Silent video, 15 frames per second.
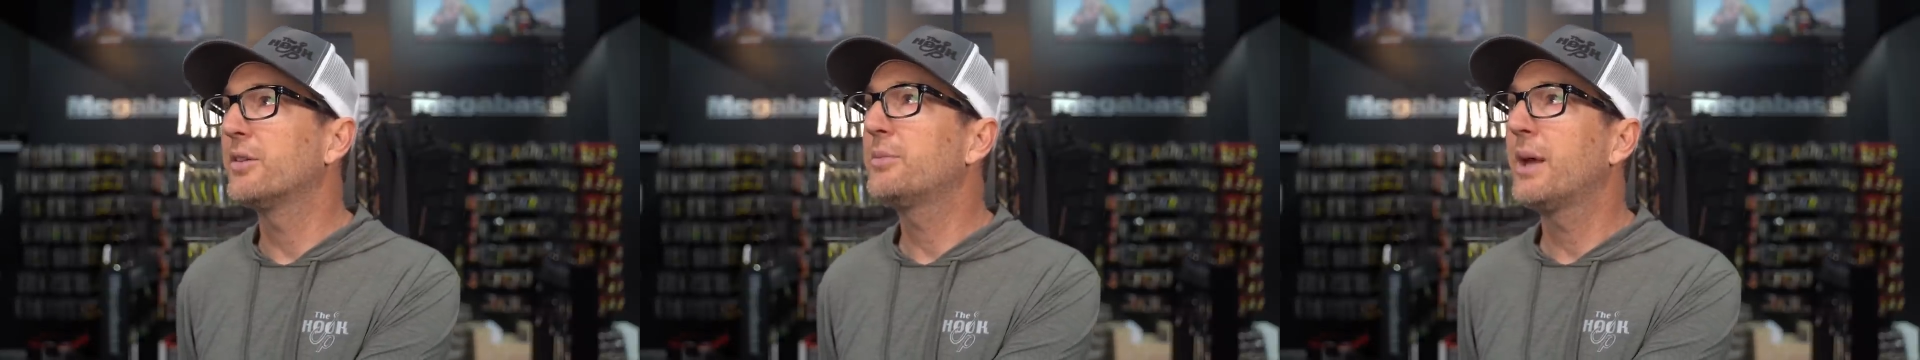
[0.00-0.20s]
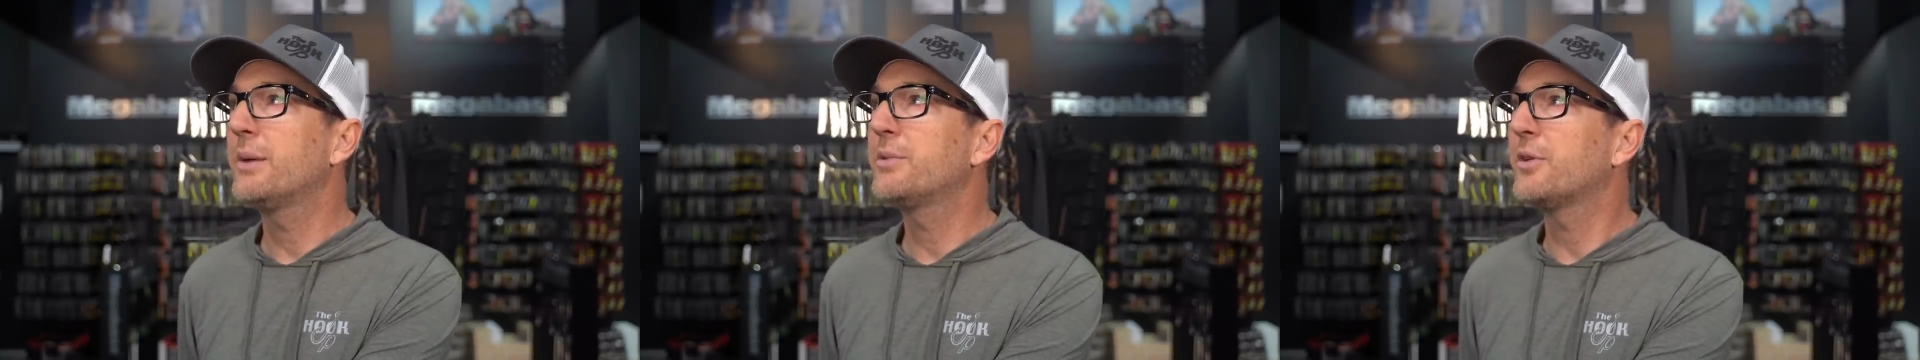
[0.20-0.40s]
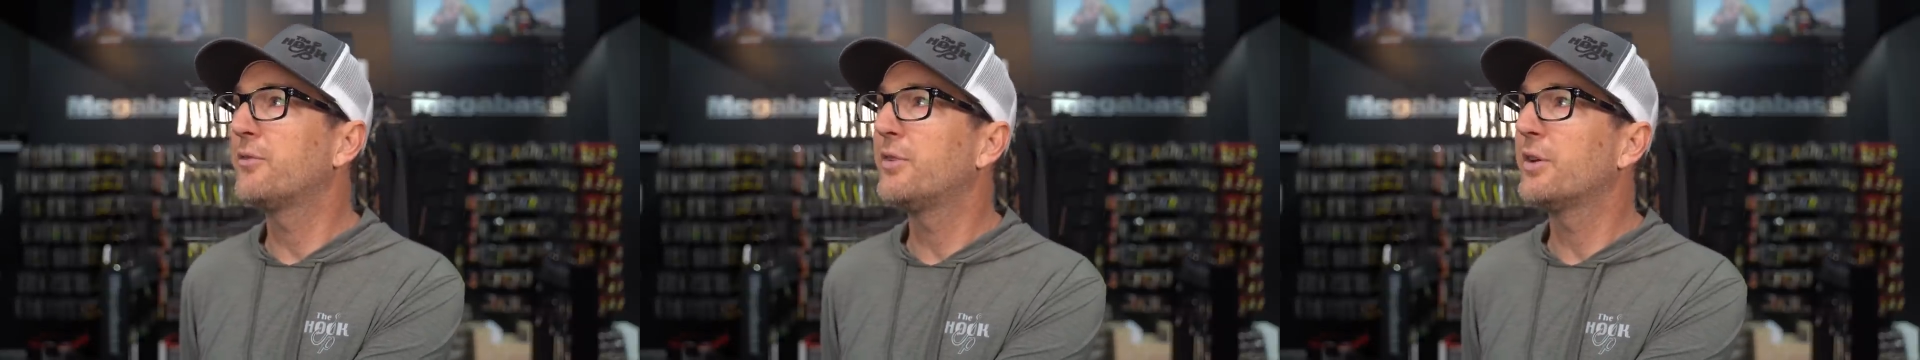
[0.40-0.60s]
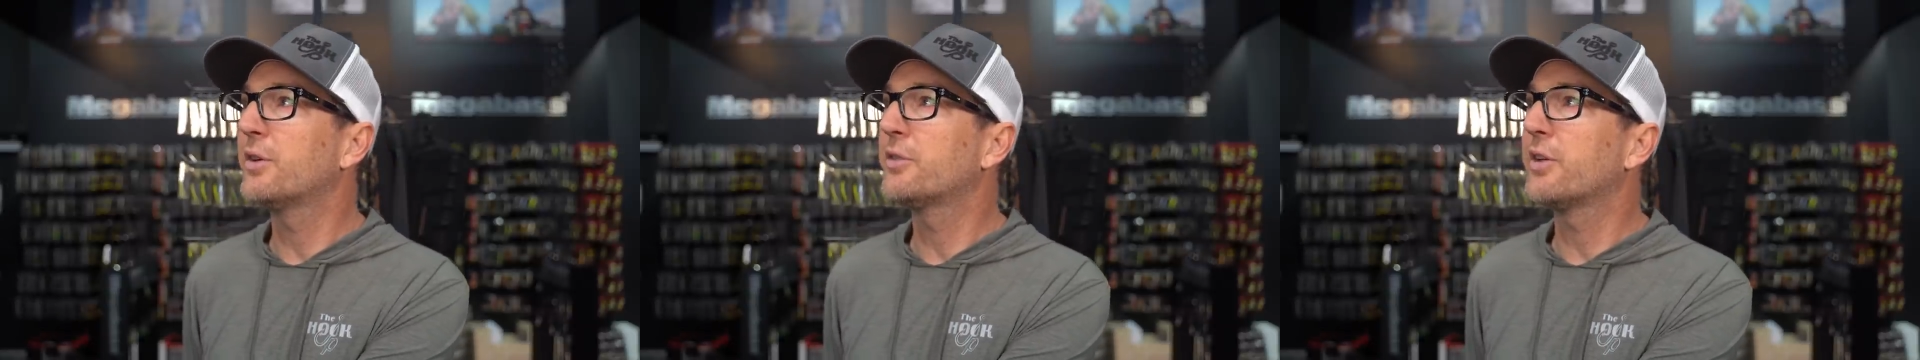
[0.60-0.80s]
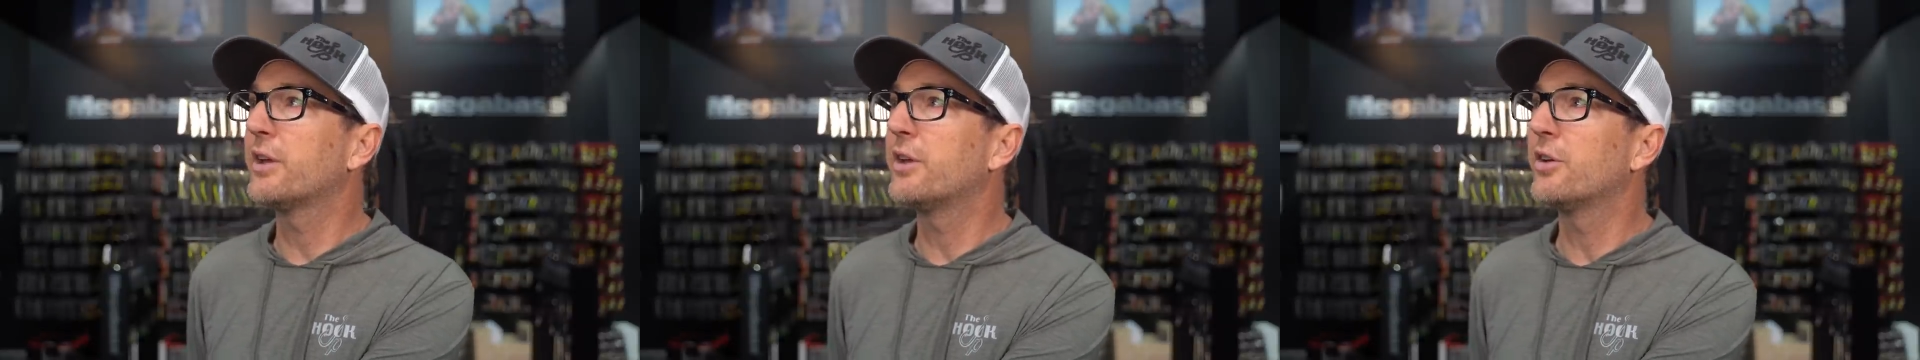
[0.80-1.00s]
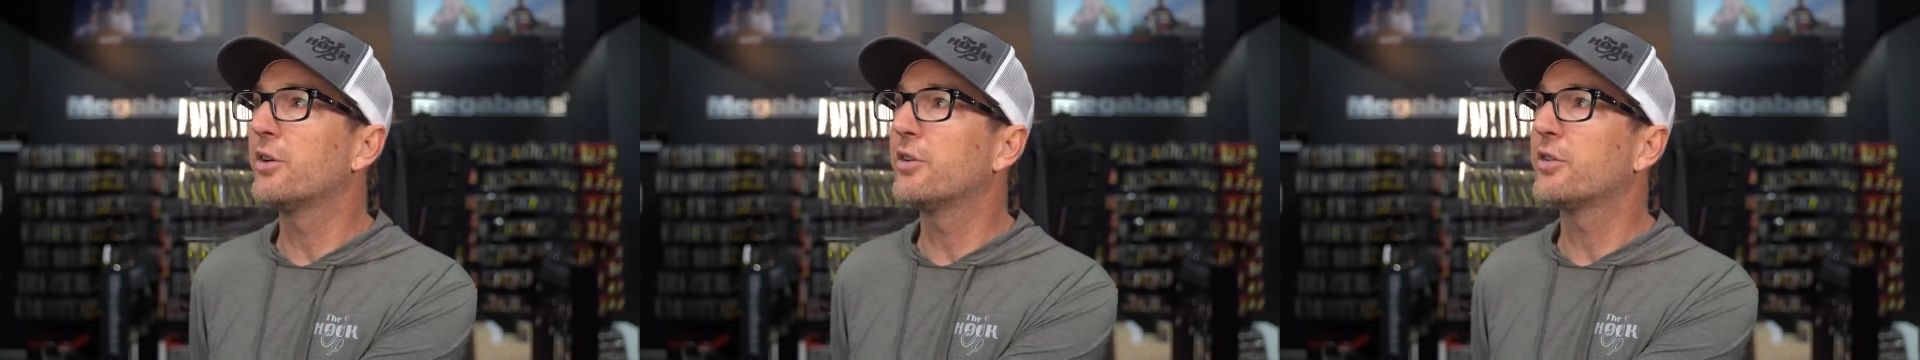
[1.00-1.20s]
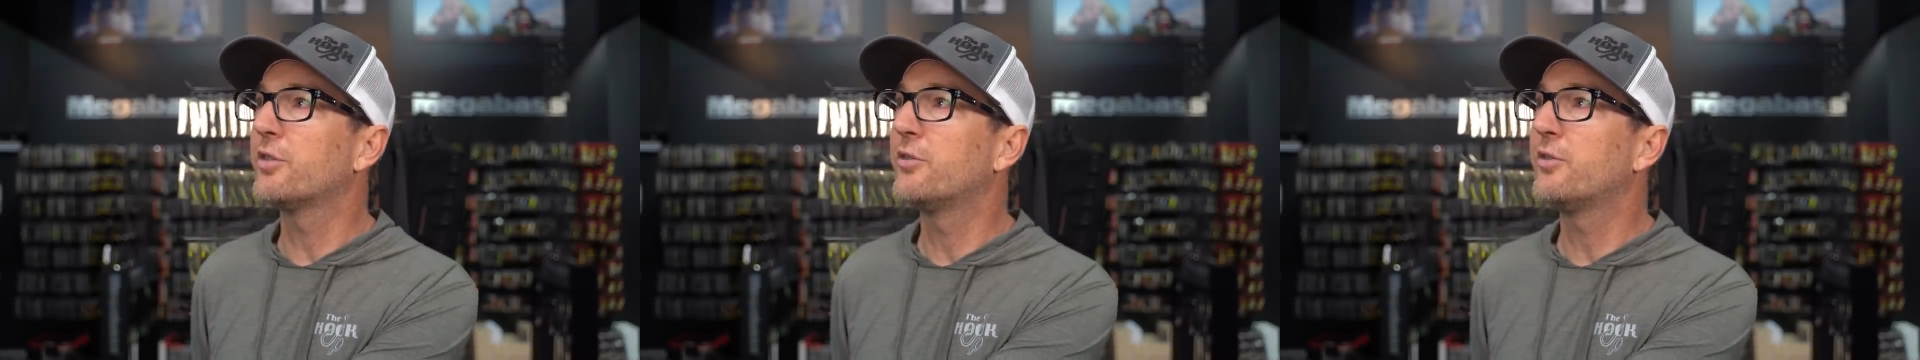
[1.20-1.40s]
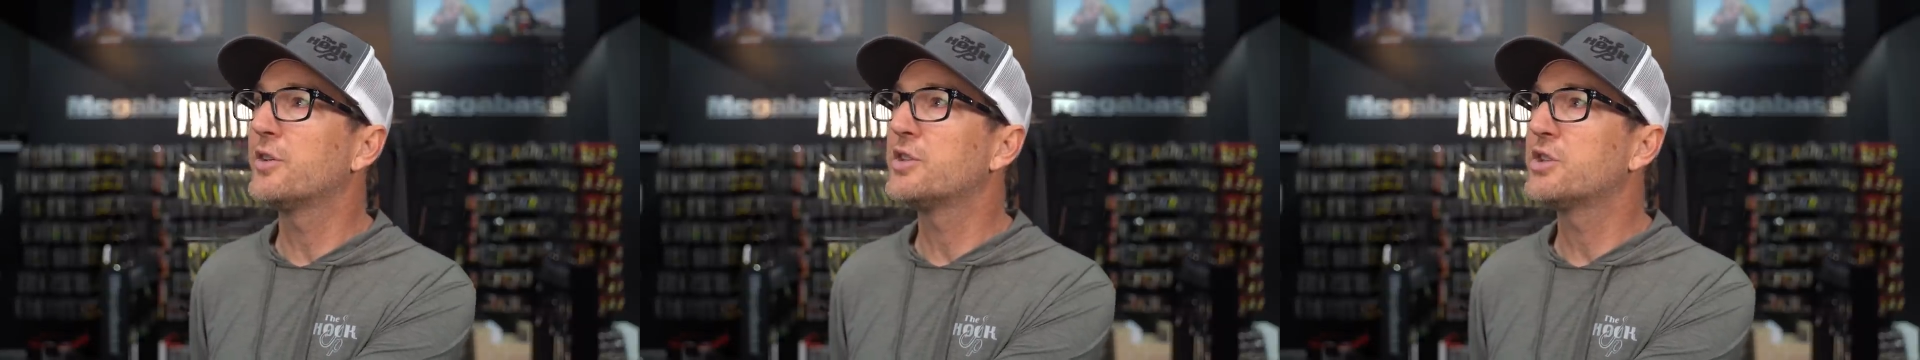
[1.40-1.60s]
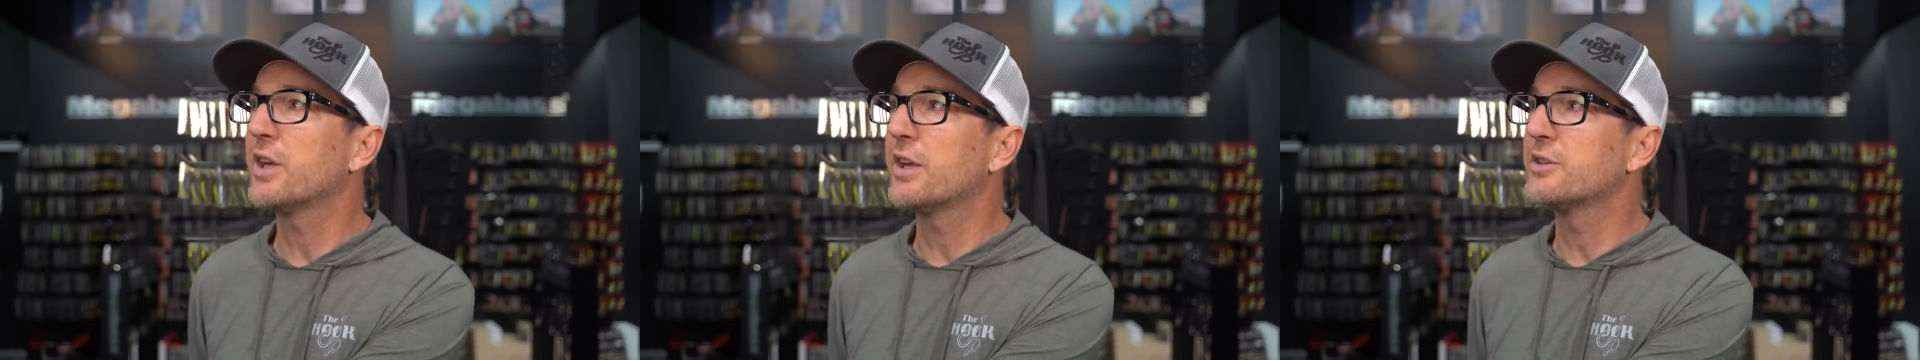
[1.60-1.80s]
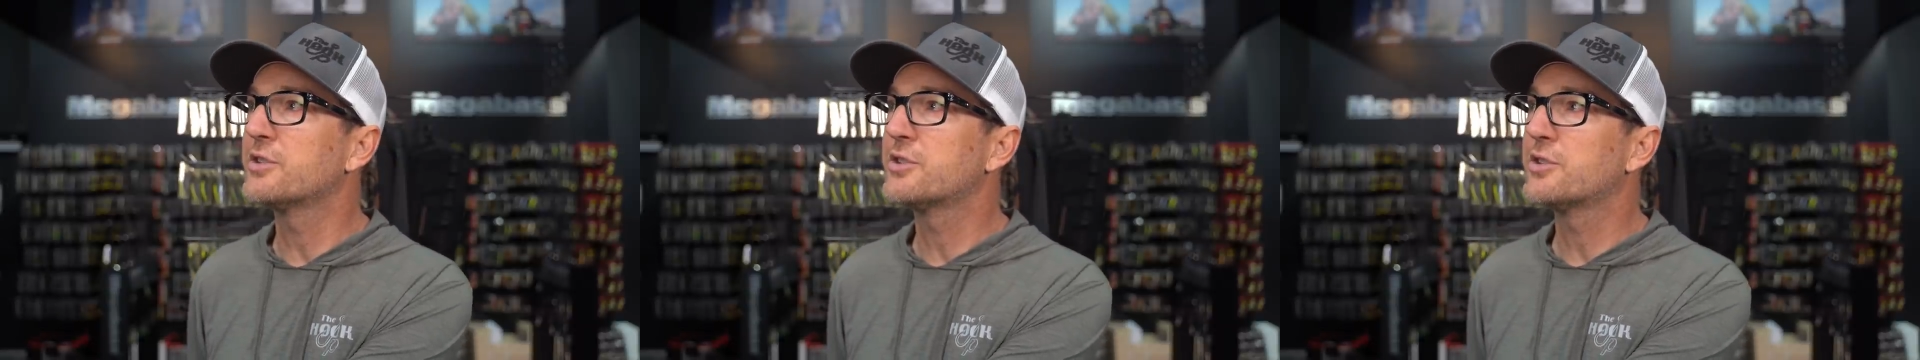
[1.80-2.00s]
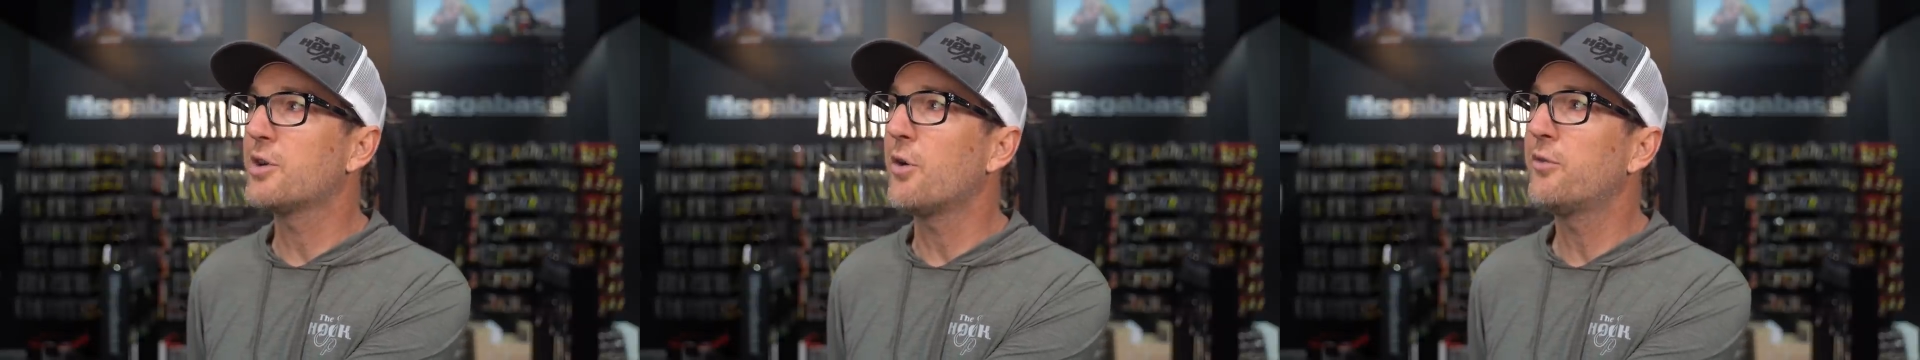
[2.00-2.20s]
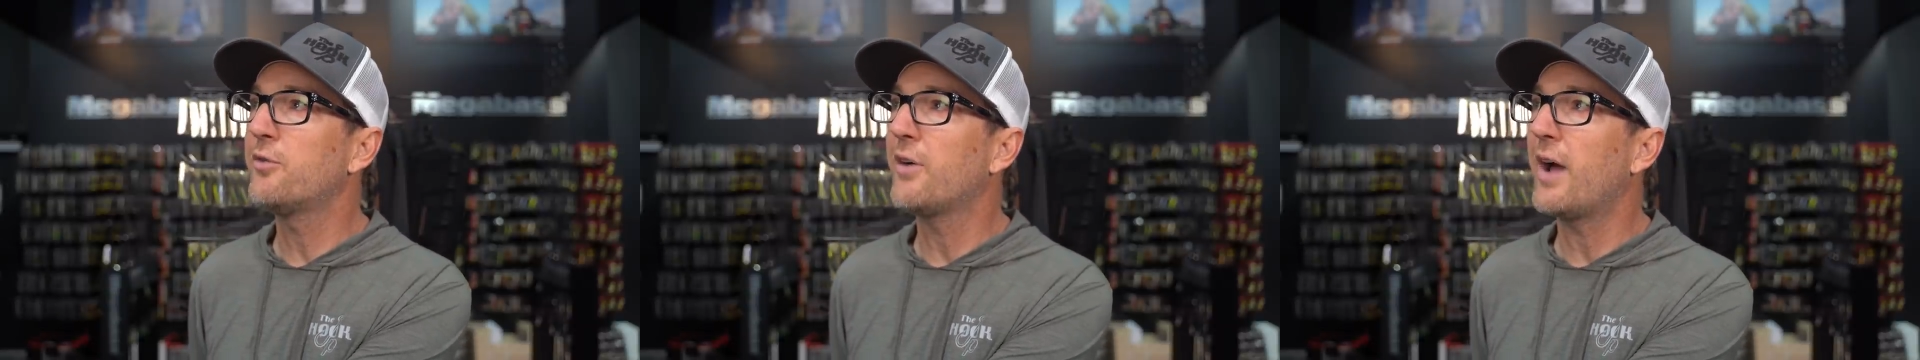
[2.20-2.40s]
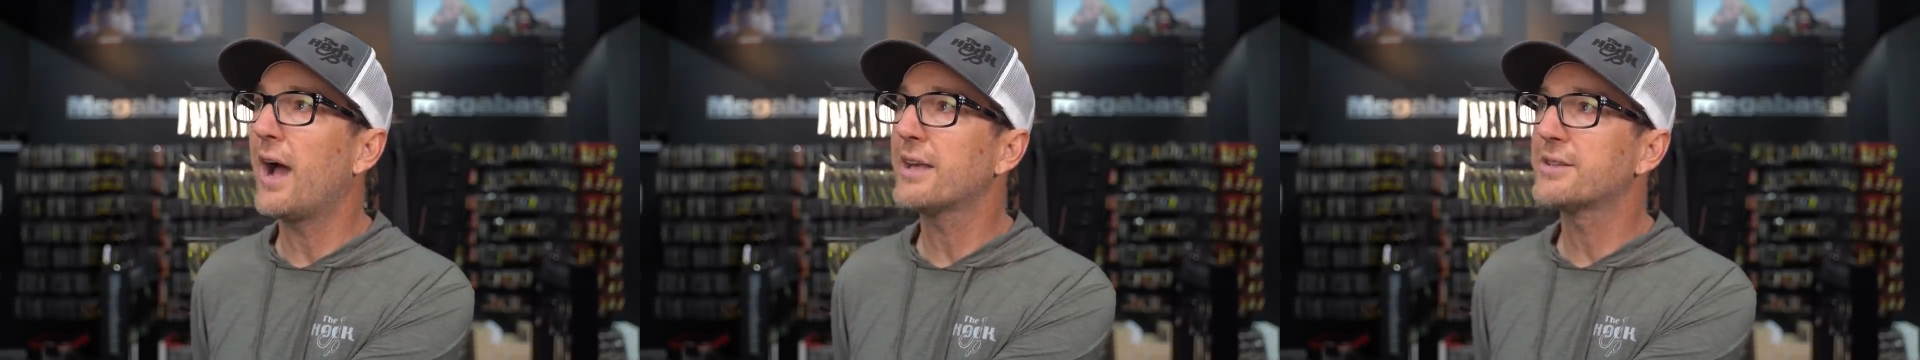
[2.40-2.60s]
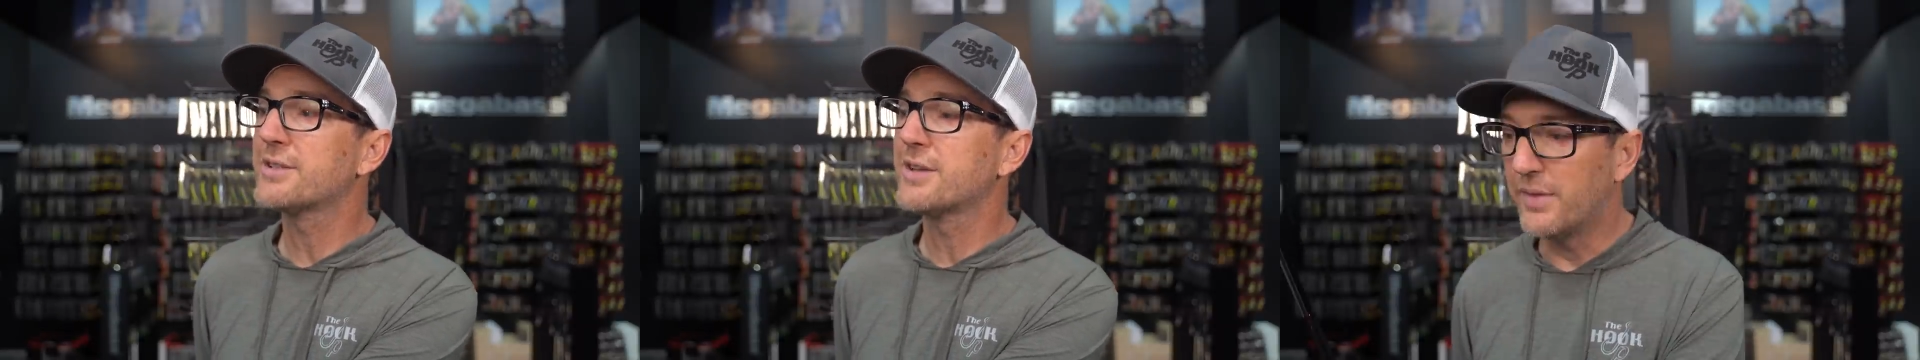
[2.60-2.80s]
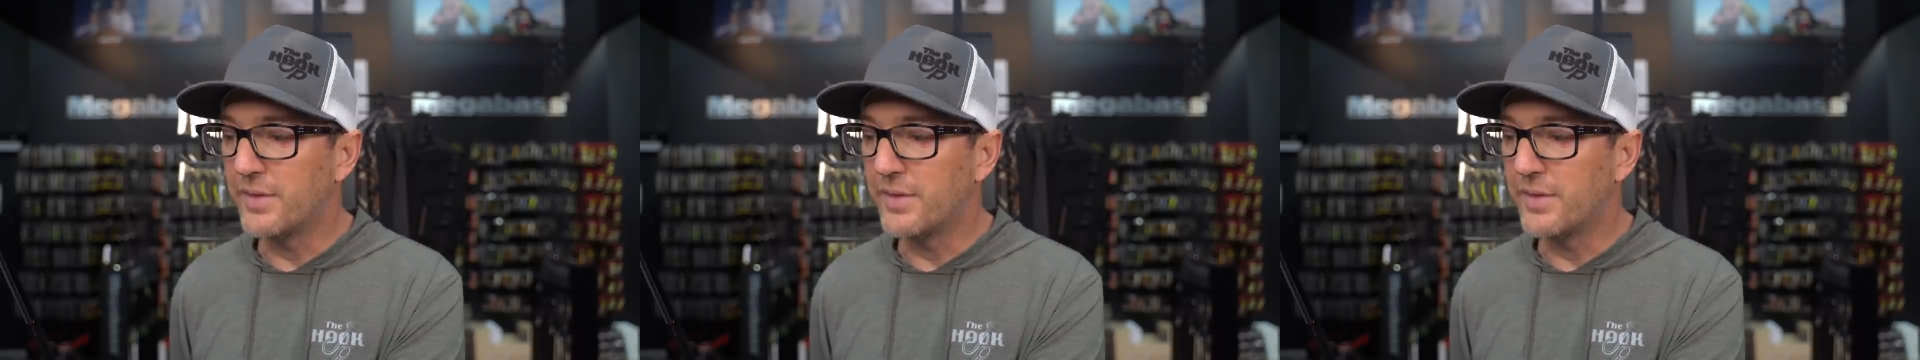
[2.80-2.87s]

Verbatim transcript: Sometimes it feels like you're just fishing so fast